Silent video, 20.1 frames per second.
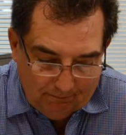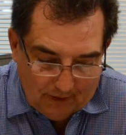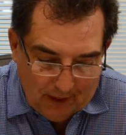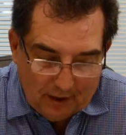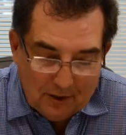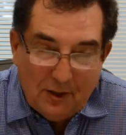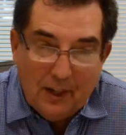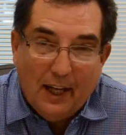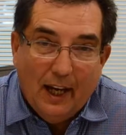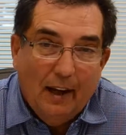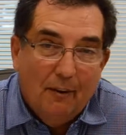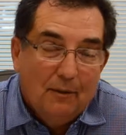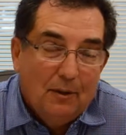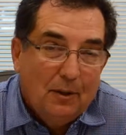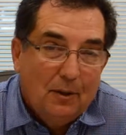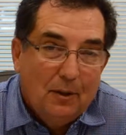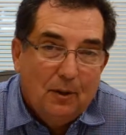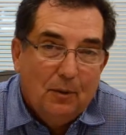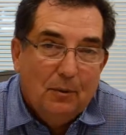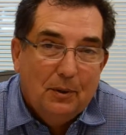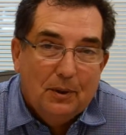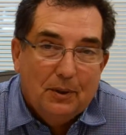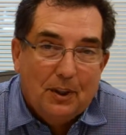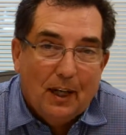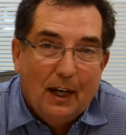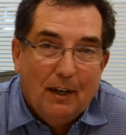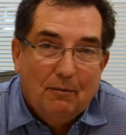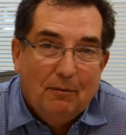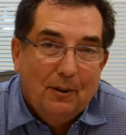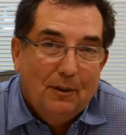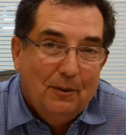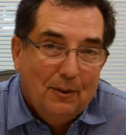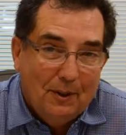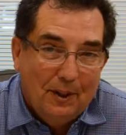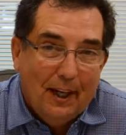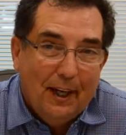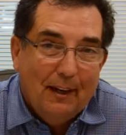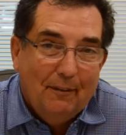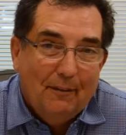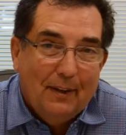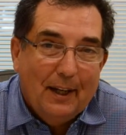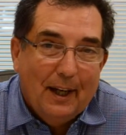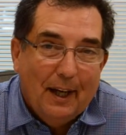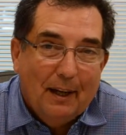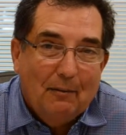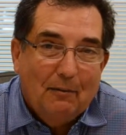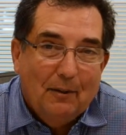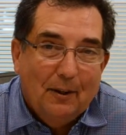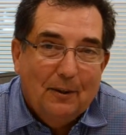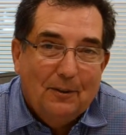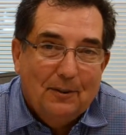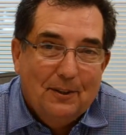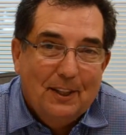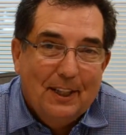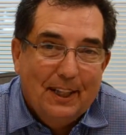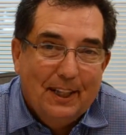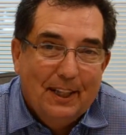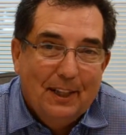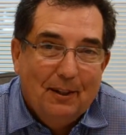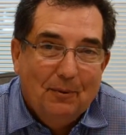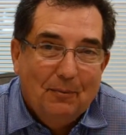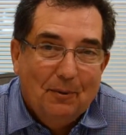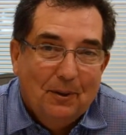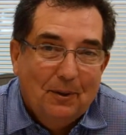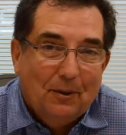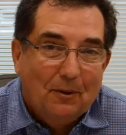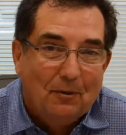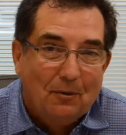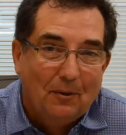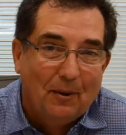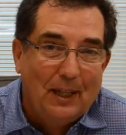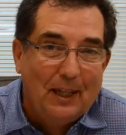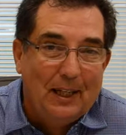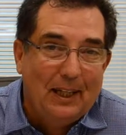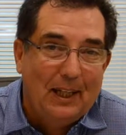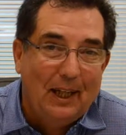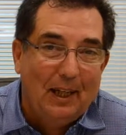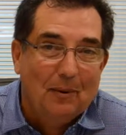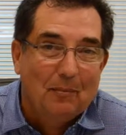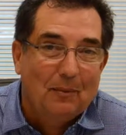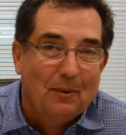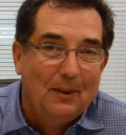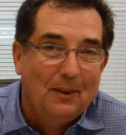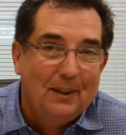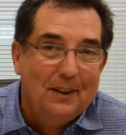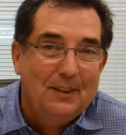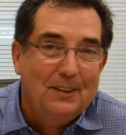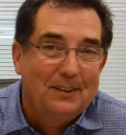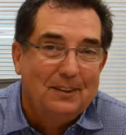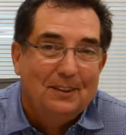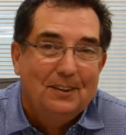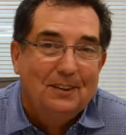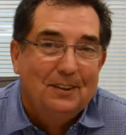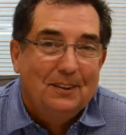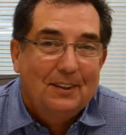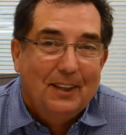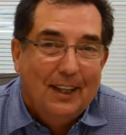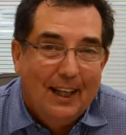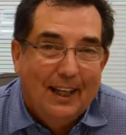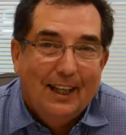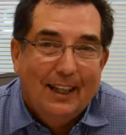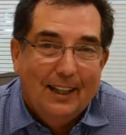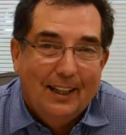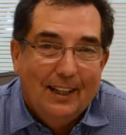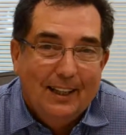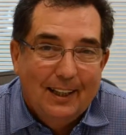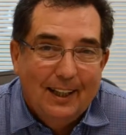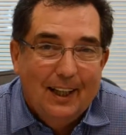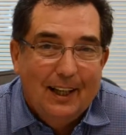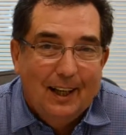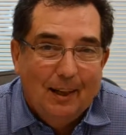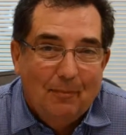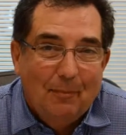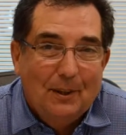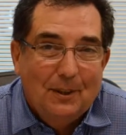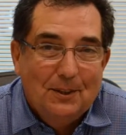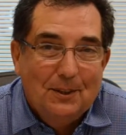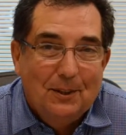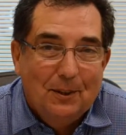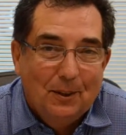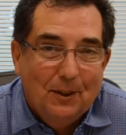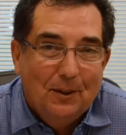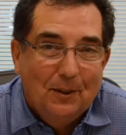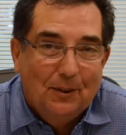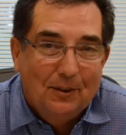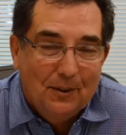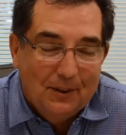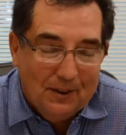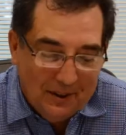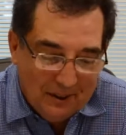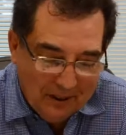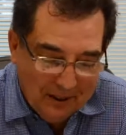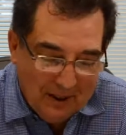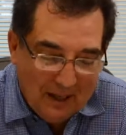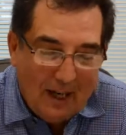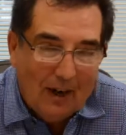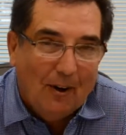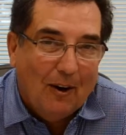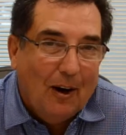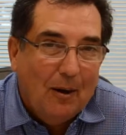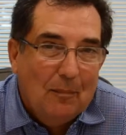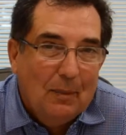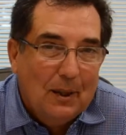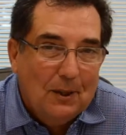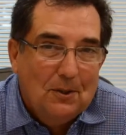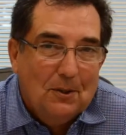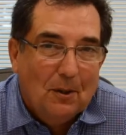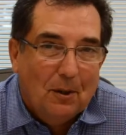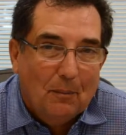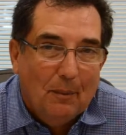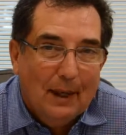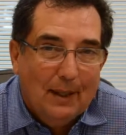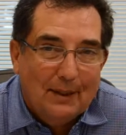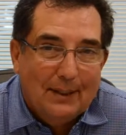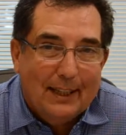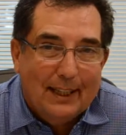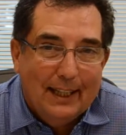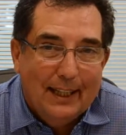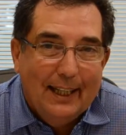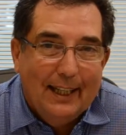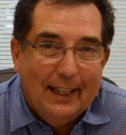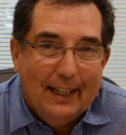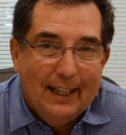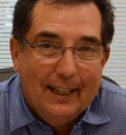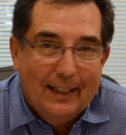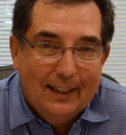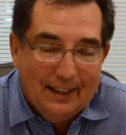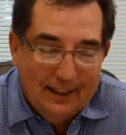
Do you have the newest iPhone? Do you have the iPhone 10 with the 3 camera lenses? Yeah, I bet you do. Or I bet you're about to get it.